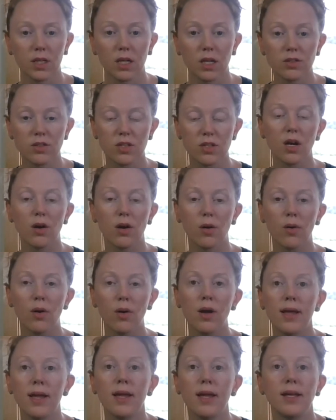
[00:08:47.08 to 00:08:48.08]
So
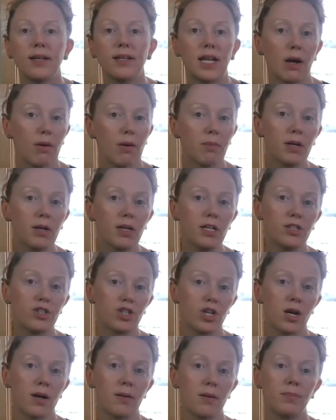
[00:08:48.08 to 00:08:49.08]
now I'm going to
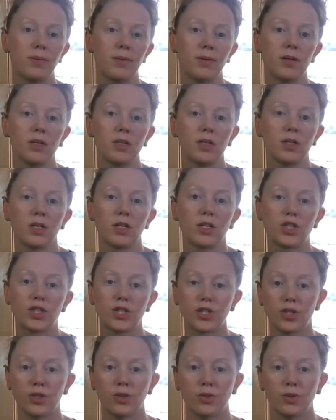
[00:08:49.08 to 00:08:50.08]
jump
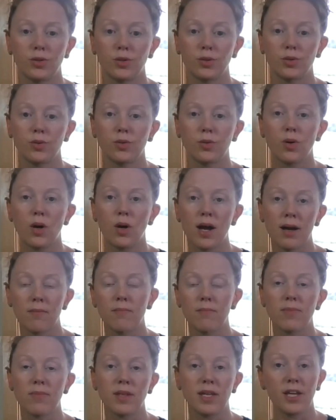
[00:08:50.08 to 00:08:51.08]
to
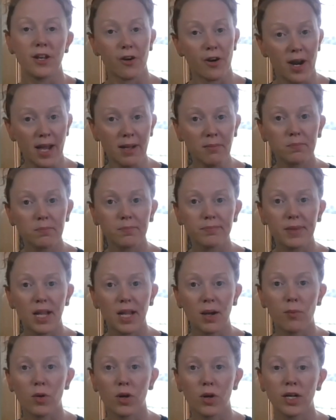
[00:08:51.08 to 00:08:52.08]
the internet,
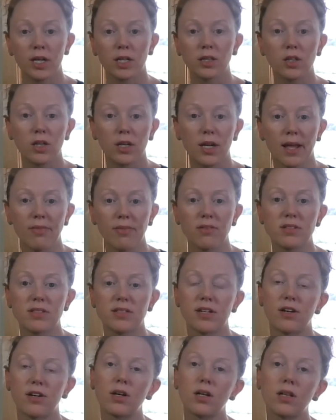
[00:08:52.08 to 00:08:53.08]
and we're going to look at the
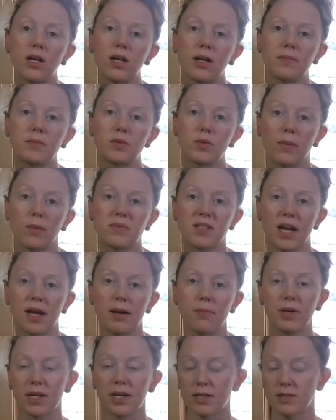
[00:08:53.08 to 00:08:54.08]
Sierra Club's
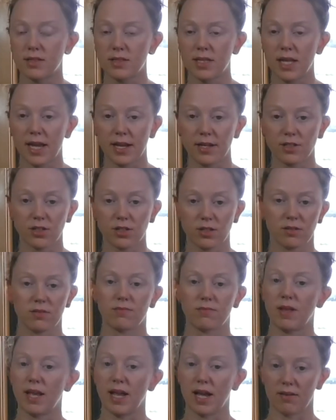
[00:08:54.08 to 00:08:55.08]
website because they
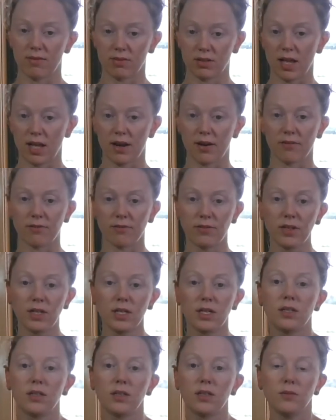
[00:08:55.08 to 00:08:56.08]
have a lot of
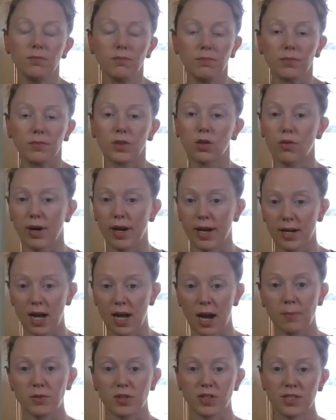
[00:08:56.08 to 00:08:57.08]
great
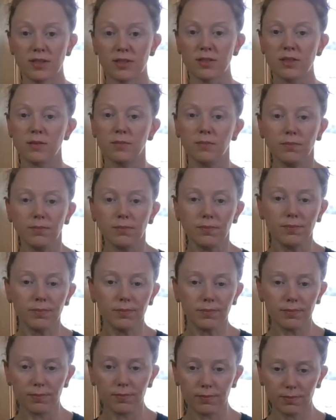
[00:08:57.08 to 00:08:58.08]
options.
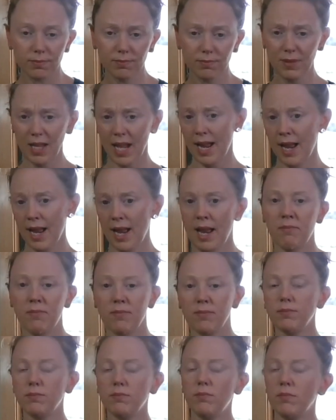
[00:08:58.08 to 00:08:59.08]
And
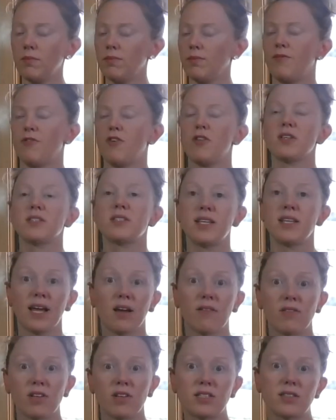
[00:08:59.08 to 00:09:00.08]
for the sake
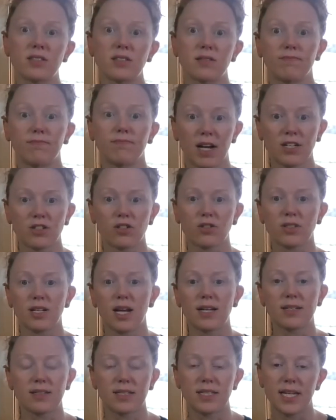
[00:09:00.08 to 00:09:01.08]
of this
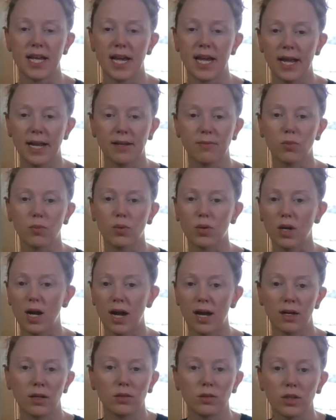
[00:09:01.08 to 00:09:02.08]
exercise today,
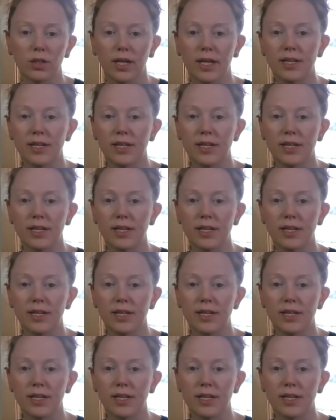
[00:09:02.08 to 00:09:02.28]
I'll look